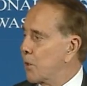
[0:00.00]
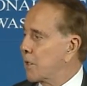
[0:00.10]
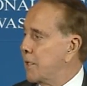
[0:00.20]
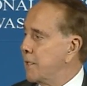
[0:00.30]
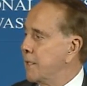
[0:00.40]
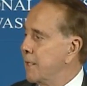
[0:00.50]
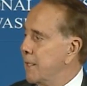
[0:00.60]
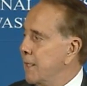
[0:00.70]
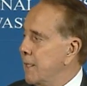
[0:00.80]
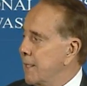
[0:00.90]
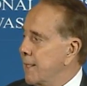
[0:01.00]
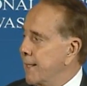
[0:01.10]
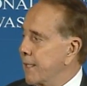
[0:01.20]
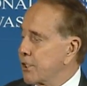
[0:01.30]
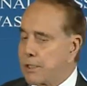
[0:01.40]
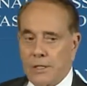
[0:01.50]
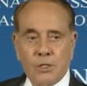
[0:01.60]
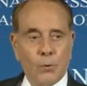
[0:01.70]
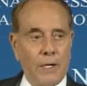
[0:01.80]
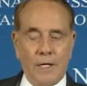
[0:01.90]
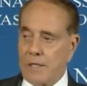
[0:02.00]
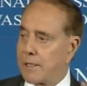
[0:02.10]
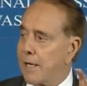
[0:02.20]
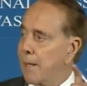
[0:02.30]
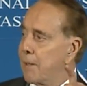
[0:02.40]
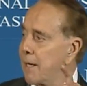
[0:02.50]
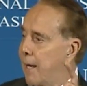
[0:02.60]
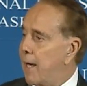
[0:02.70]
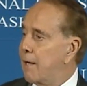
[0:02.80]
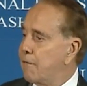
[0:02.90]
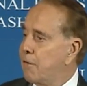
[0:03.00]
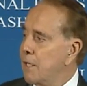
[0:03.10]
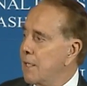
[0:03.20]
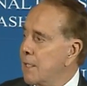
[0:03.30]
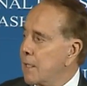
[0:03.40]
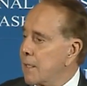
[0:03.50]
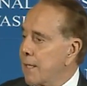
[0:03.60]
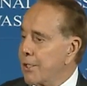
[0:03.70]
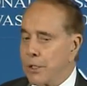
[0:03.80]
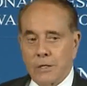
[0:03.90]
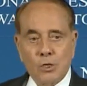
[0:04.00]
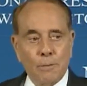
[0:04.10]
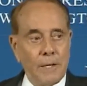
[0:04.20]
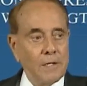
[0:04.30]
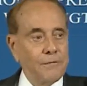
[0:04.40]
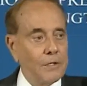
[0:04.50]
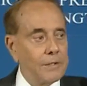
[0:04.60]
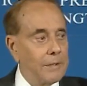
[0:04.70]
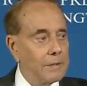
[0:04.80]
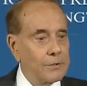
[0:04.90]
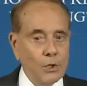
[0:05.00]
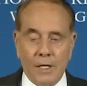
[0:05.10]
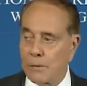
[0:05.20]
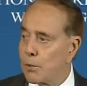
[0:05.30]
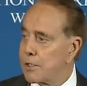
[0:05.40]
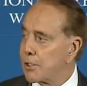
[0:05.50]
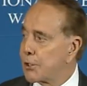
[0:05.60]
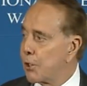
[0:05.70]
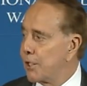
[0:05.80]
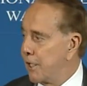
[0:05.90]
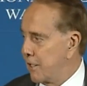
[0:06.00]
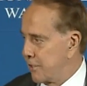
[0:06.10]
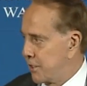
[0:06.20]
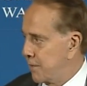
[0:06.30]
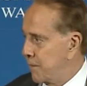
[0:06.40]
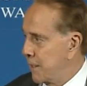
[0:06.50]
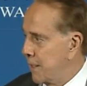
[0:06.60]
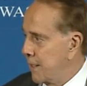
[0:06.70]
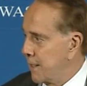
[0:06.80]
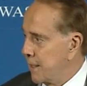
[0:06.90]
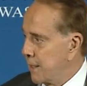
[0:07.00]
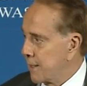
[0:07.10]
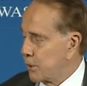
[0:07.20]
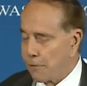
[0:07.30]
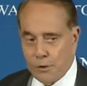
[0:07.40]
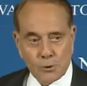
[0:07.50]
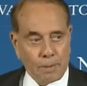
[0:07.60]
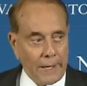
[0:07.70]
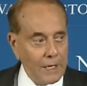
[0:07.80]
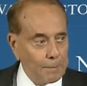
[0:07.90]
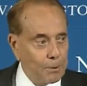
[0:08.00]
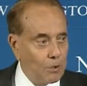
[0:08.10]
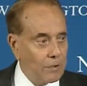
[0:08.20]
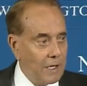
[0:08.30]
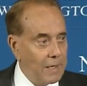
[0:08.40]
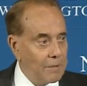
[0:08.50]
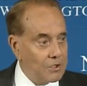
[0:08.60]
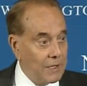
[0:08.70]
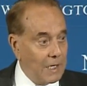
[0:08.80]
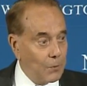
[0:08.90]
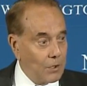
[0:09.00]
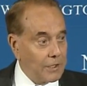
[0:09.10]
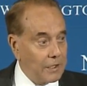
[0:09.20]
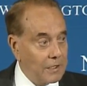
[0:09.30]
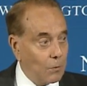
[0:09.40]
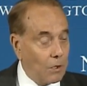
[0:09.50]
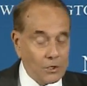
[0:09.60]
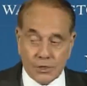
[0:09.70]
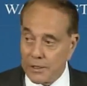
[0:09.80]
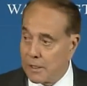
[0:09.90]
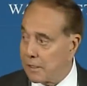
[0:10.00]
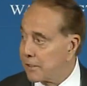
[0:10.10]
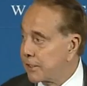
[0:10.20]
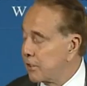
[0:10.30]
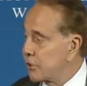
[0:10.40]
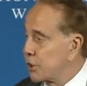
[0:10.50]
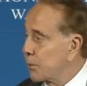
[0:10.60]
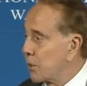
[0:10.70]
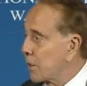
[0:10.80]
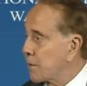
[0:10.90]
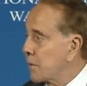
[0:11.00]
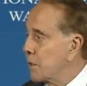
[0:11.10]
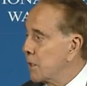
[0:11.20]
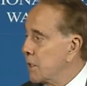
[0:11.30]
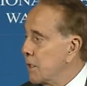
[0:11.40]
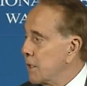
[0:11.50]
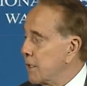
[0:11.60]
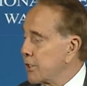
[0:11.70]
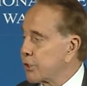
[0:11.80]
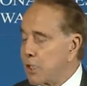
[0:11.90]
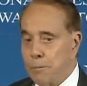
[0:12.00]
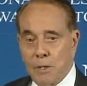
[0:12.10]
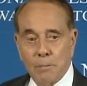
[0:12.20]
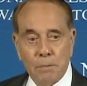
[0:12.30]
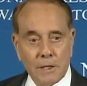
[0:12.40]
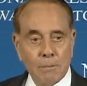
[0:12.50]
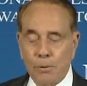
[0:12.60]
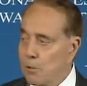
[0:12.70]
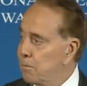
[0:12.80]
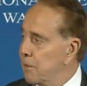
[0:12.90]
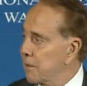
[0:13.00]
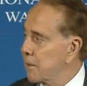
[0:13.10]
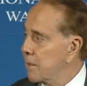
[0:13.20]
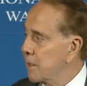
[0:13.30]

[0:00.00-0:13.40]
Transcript: working, and it's cut the waiting time in half, and you get your benefit check within 30 days. So if this pilot program is now working and the Washington area continues to work, it's going to be a big improvement.